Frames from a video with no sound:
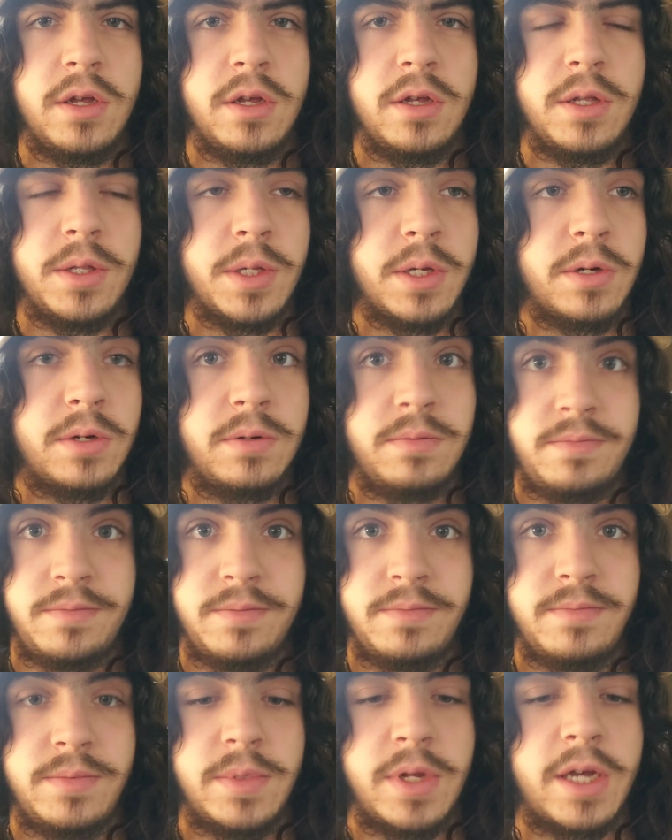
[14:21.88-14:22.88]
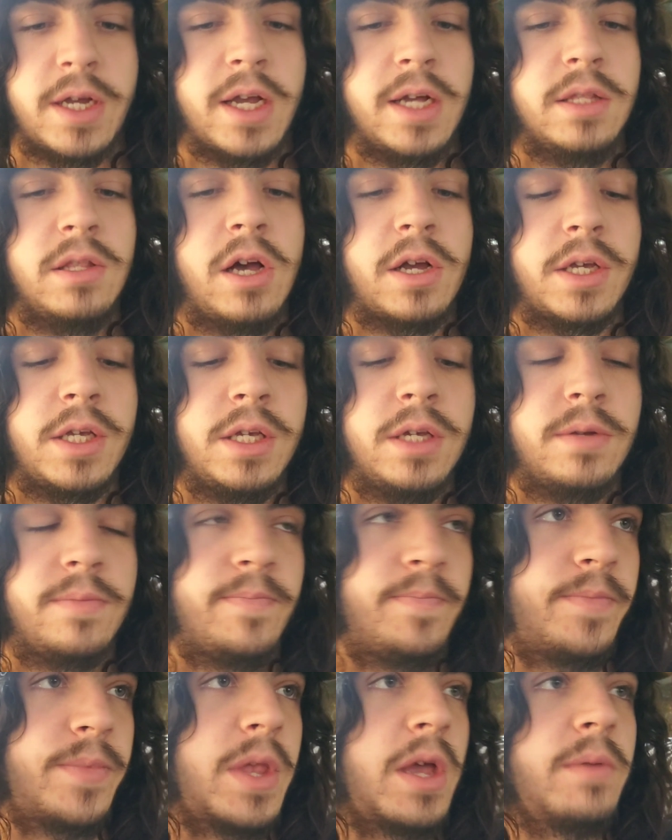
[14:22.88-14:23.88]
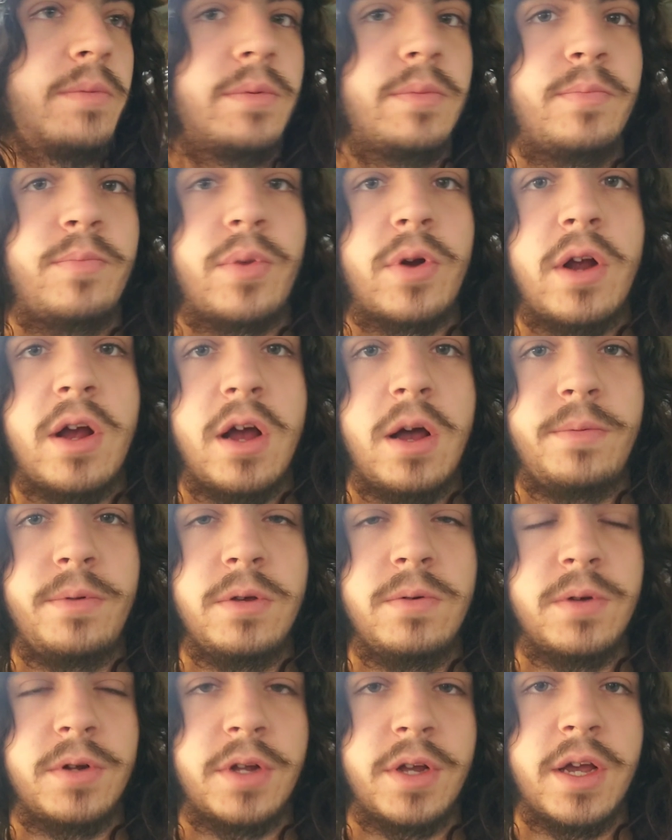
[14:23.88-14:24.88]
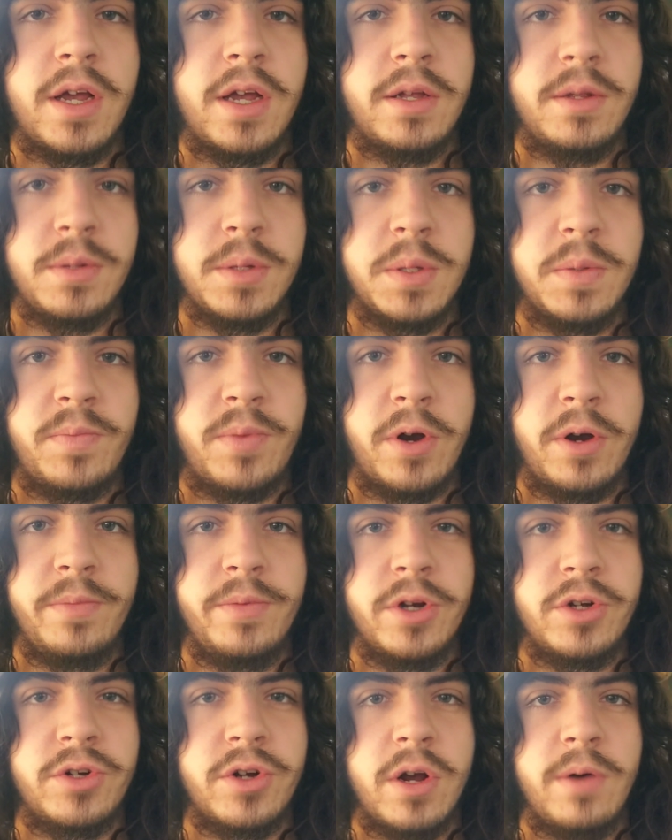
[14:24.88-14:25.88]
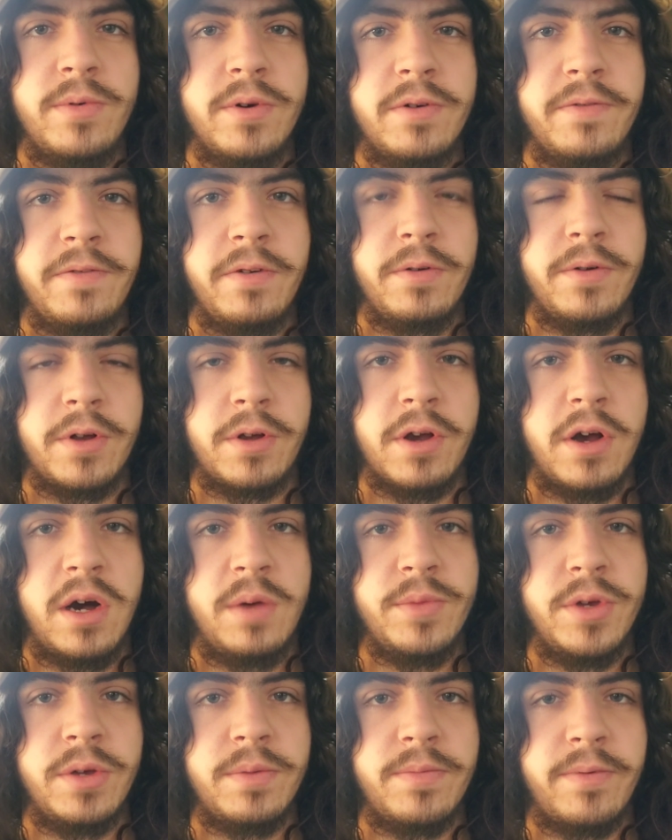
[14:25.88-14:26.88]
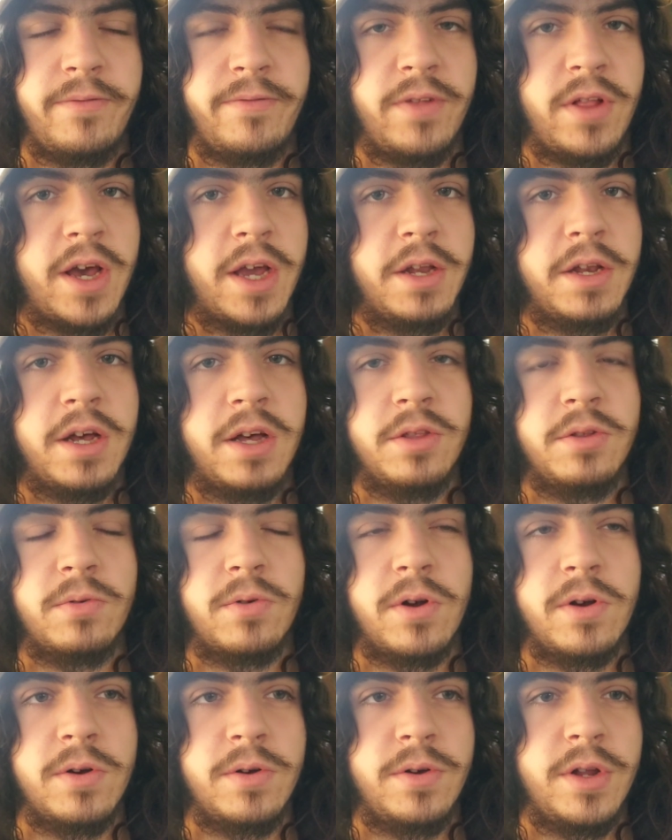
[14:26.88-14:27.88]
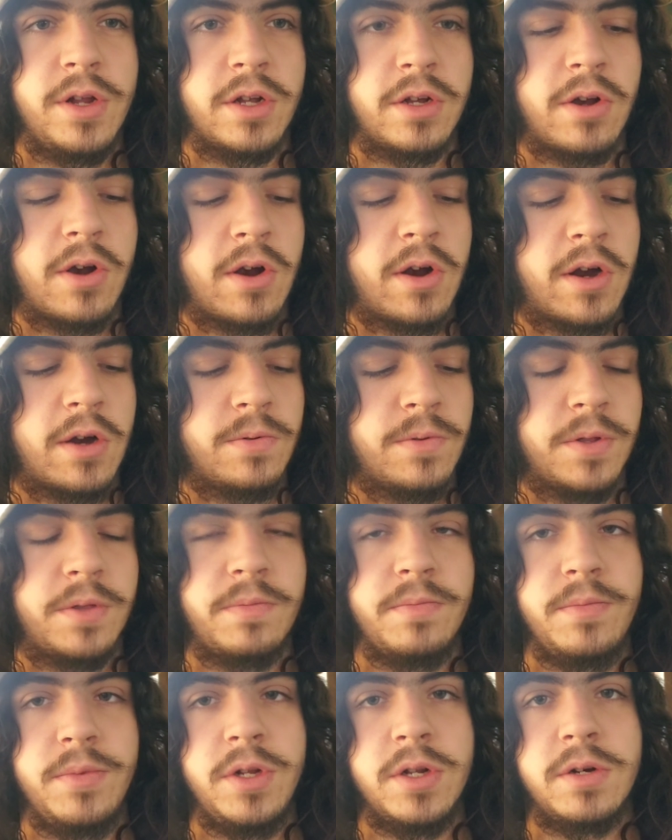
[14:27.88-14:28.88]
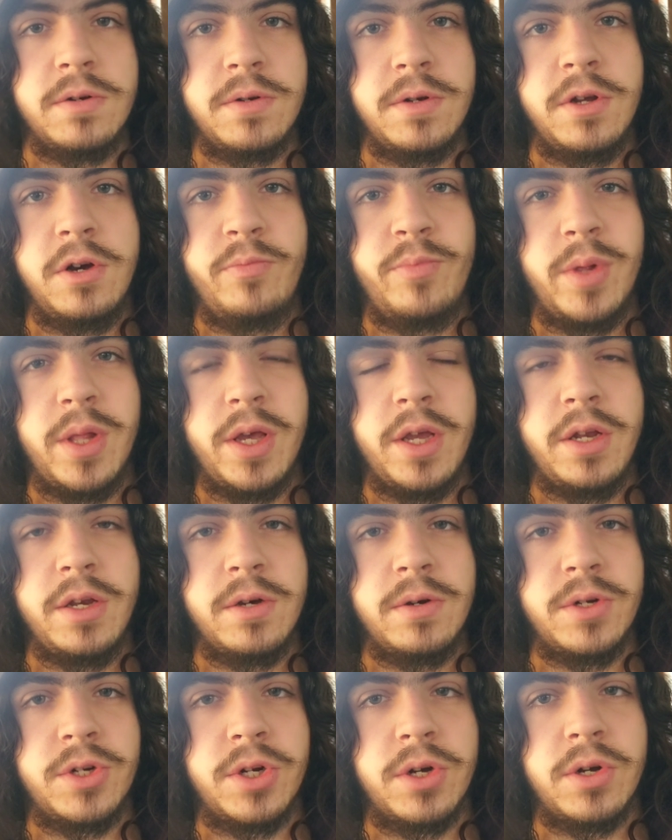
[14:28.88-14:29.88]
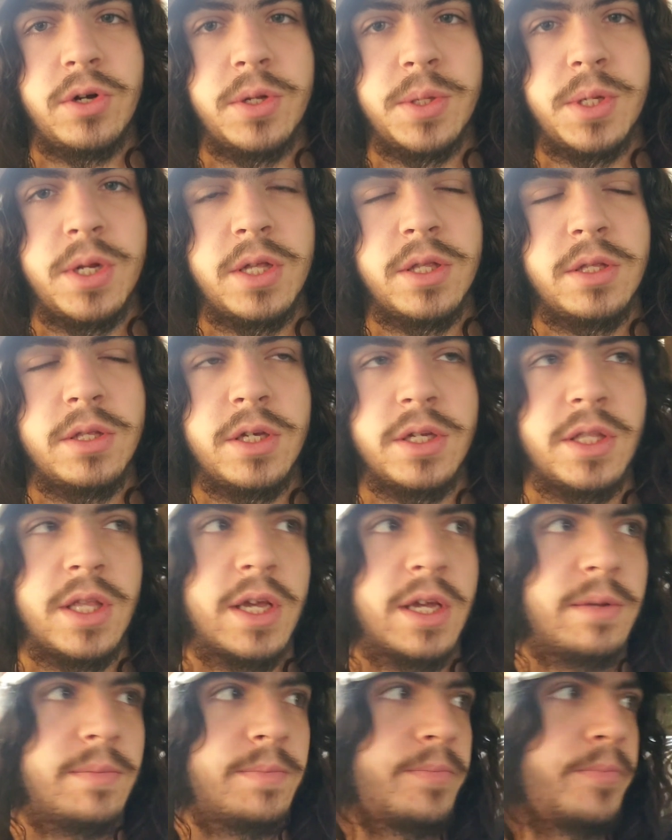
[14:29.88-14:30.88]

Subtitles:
So I got lucky. I probably would have gotten in some pretty big trouble if he would have caught me flying down the road in a car with, no plate, no insurance, nothing like that.